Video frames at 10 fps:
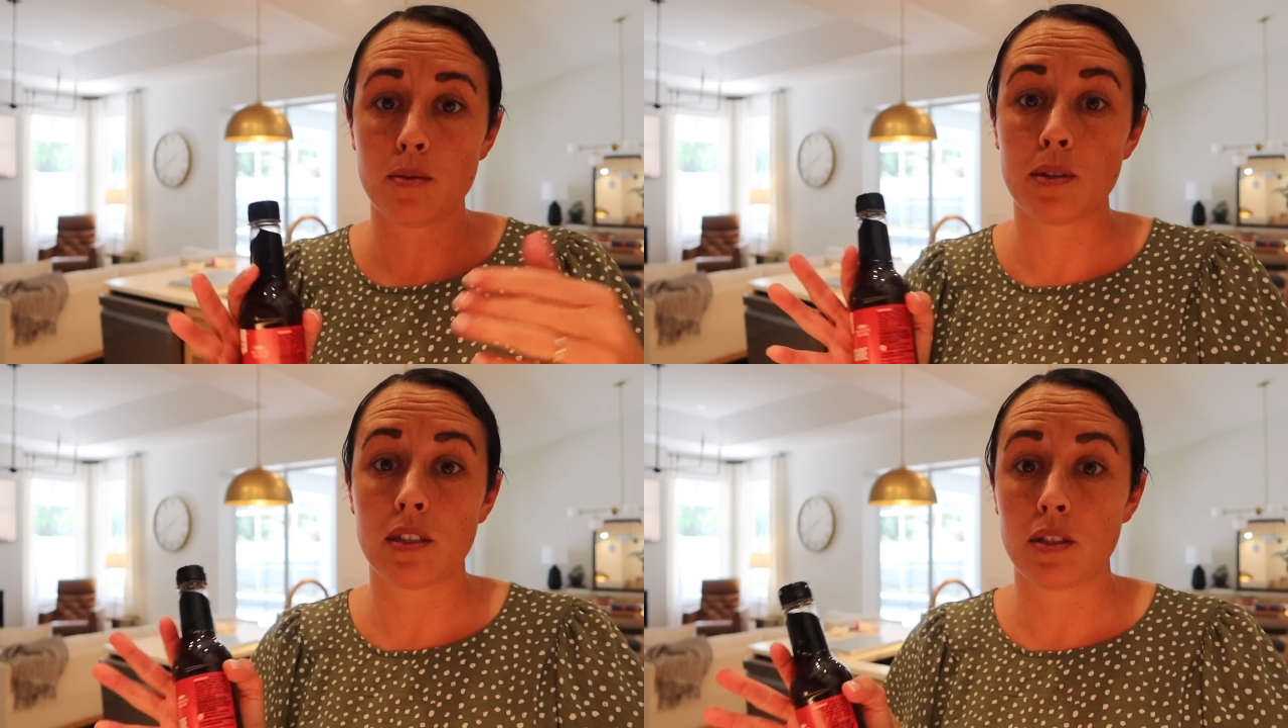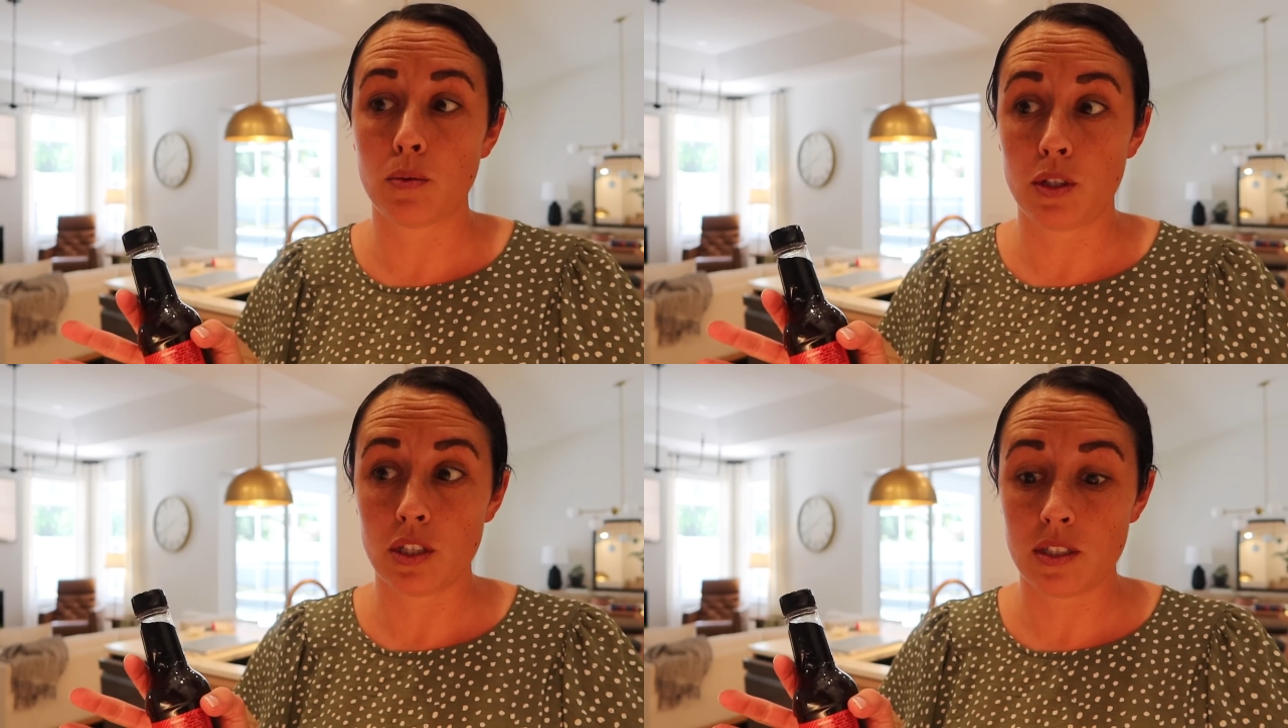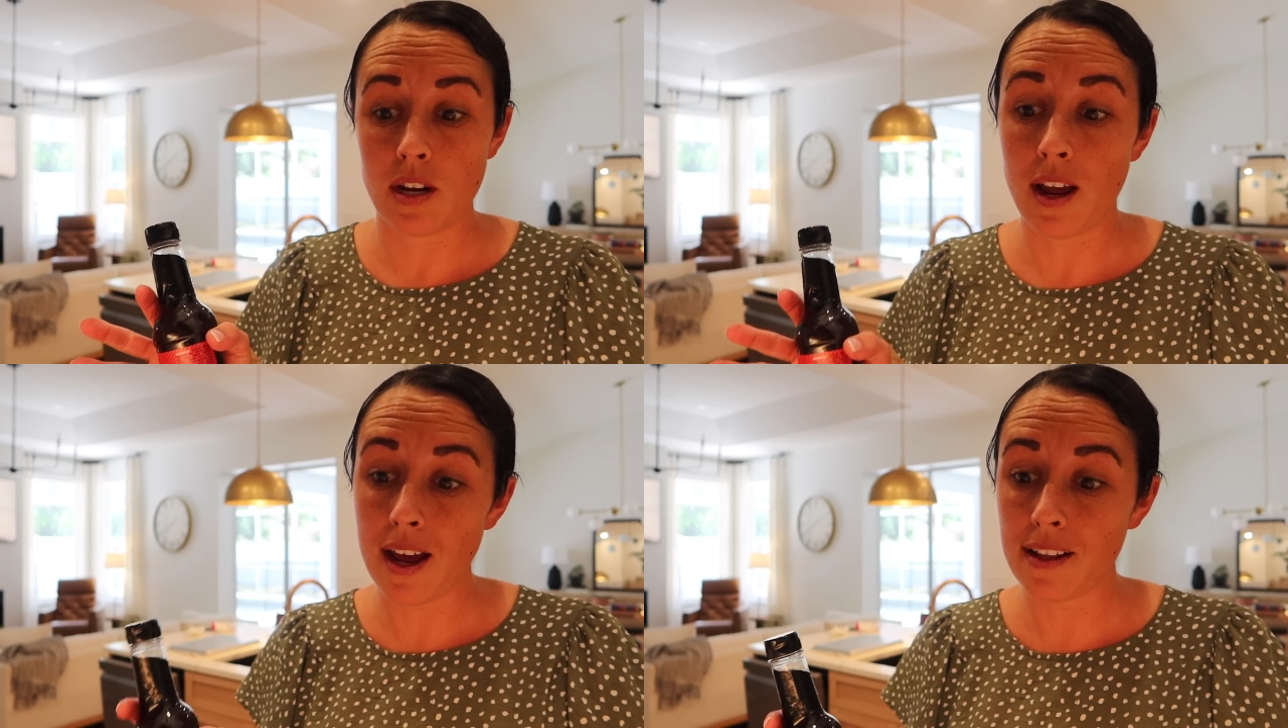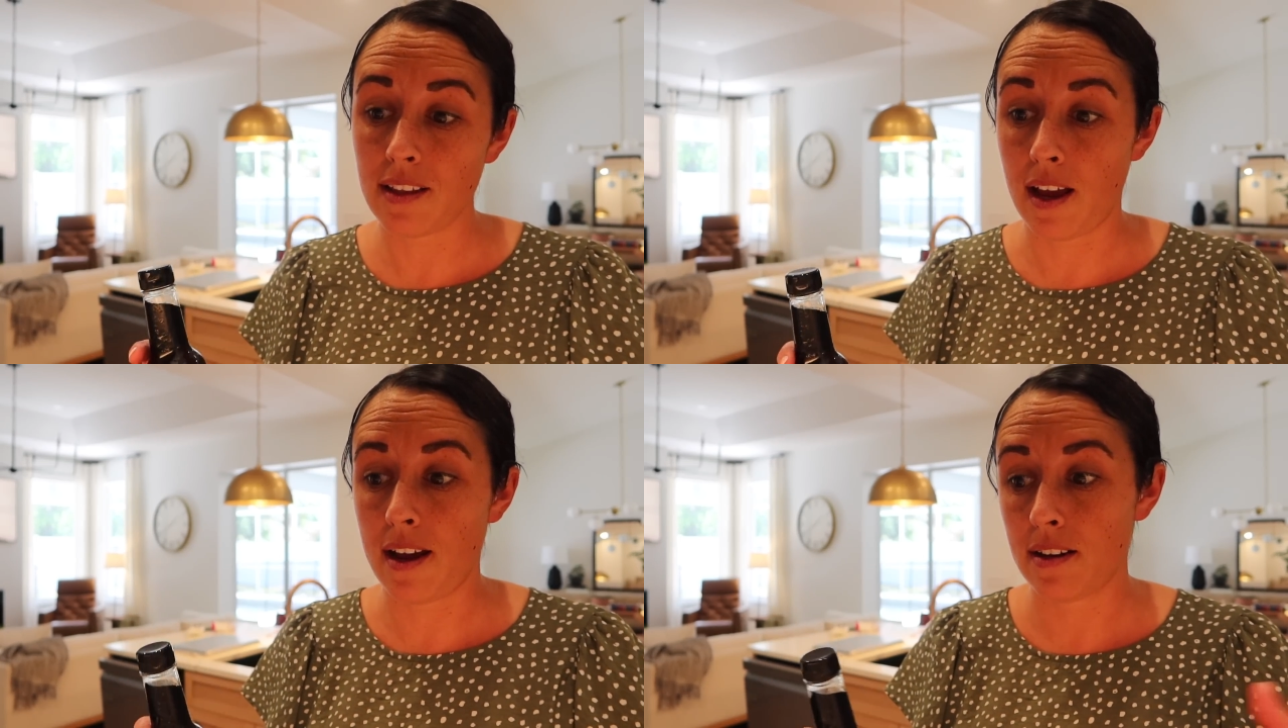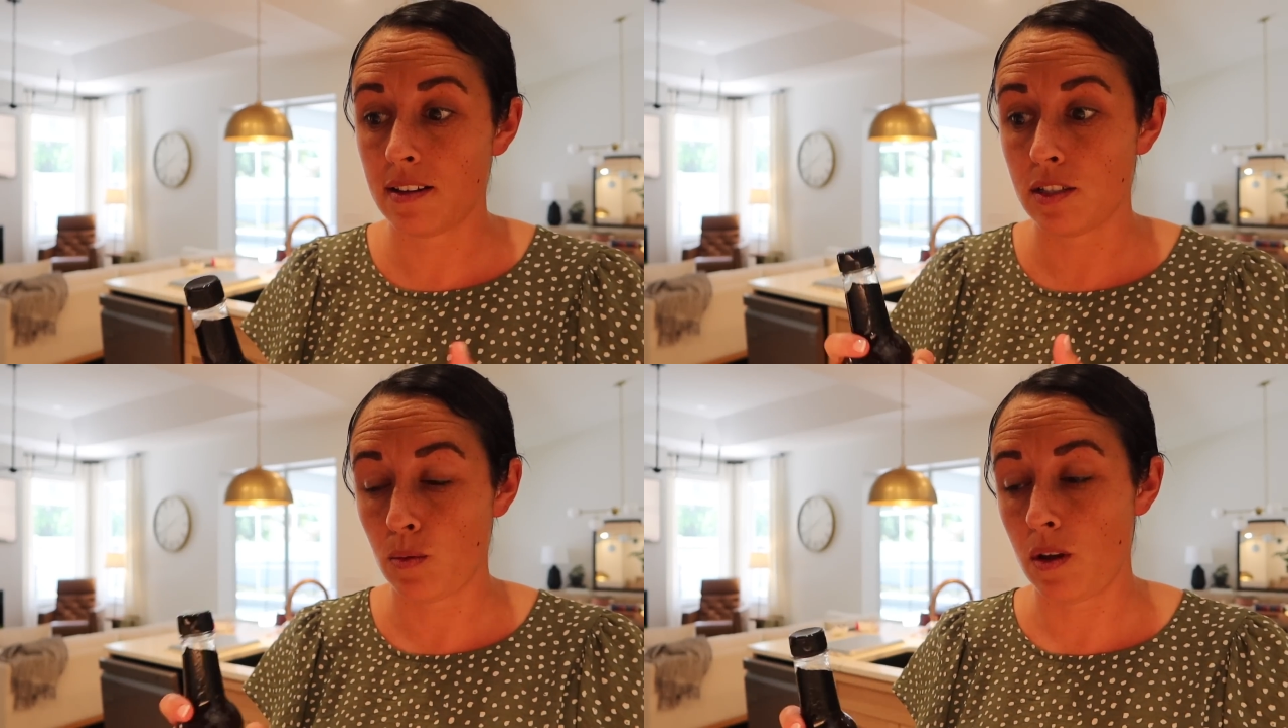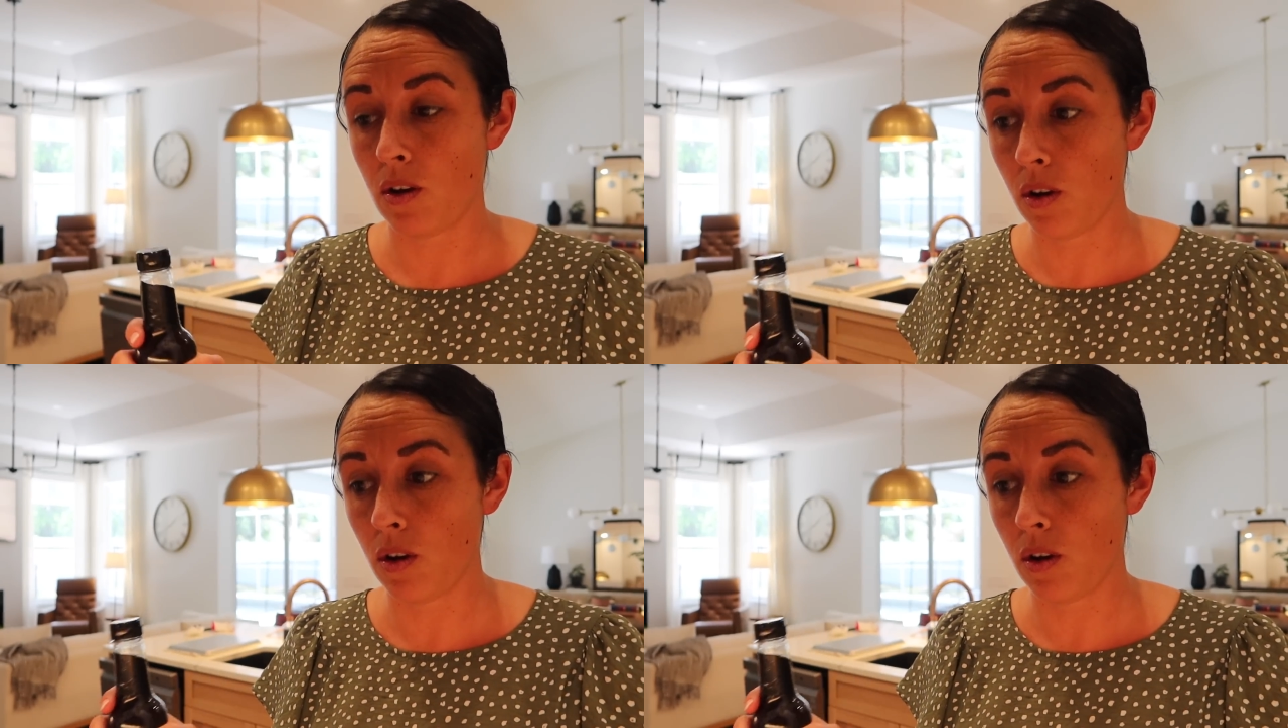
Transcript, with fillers: but since we just had that this week